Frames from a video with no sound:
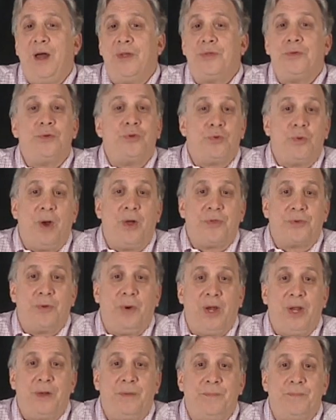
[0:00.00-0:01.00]
through 12th
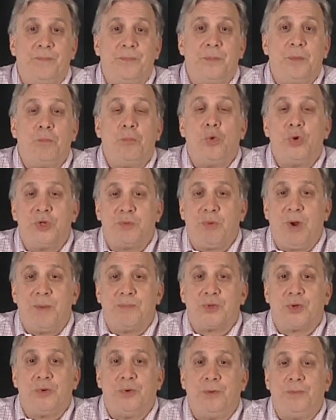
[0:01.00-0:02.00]
grade, boys
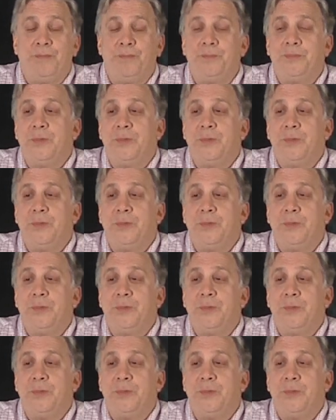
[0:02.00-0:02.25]
prep school,